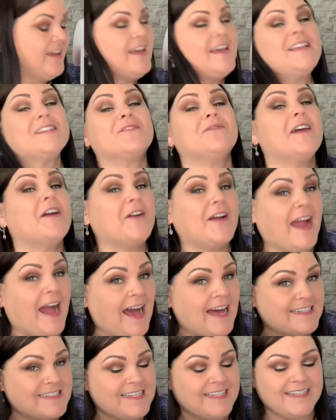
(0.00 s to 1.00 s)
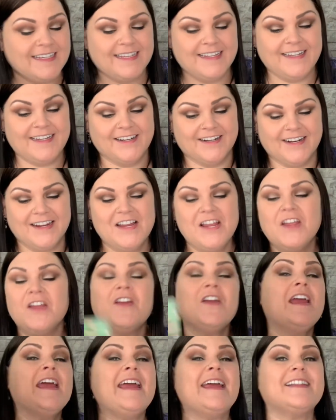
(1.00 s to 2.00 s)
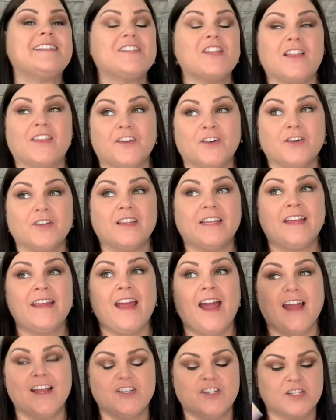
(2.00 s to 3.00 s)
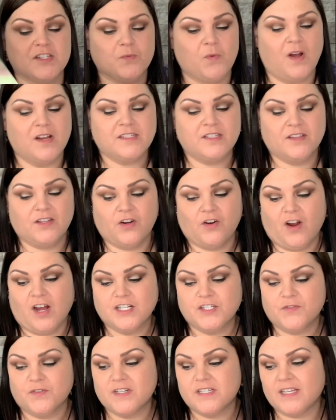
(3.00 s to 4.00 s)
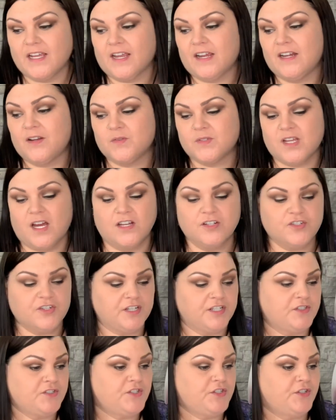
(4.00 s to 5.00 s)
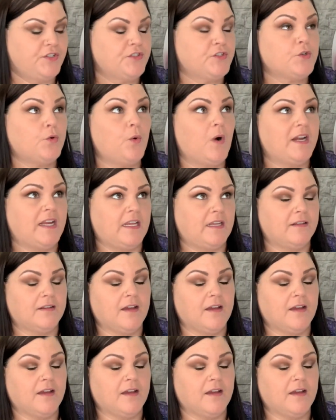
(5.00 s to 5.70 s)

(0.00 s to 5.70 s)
it's very hot here. It's literally, I just walked in the garage for a second. It was 120, not